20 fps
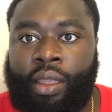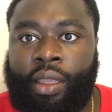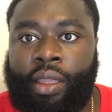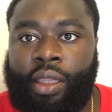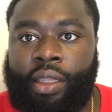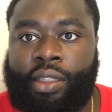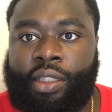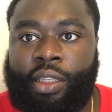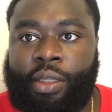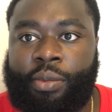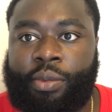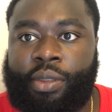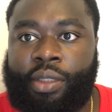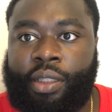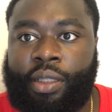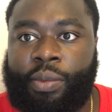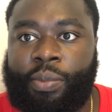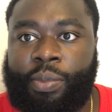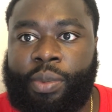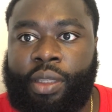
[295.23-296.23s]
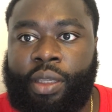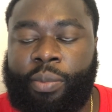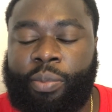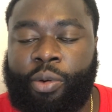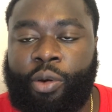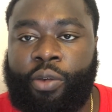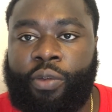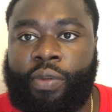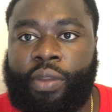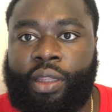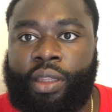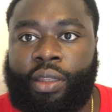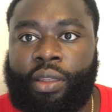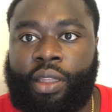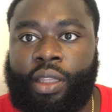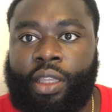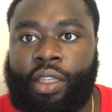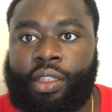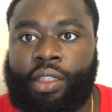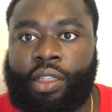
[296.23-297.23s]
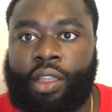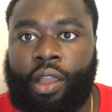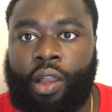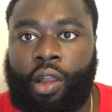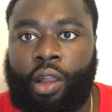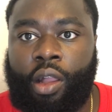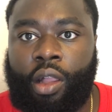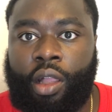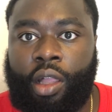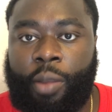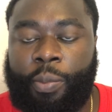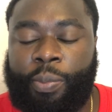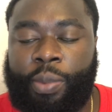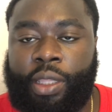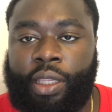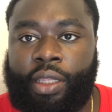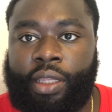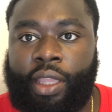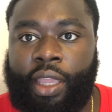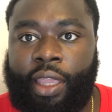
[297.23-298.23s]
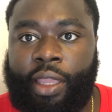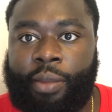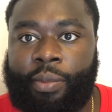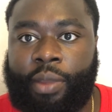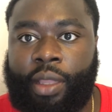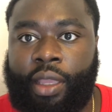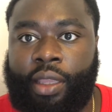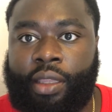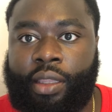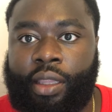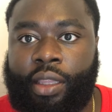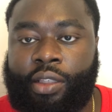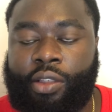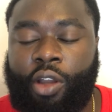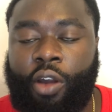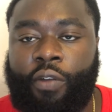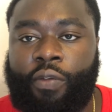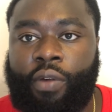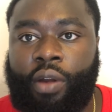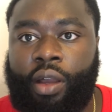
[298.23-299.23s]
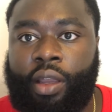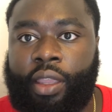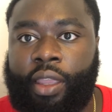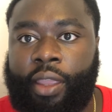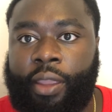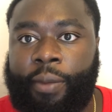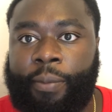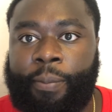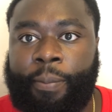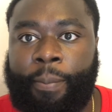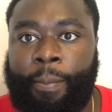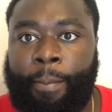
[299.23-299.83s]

he seems to be improving his complete game, like his overall game.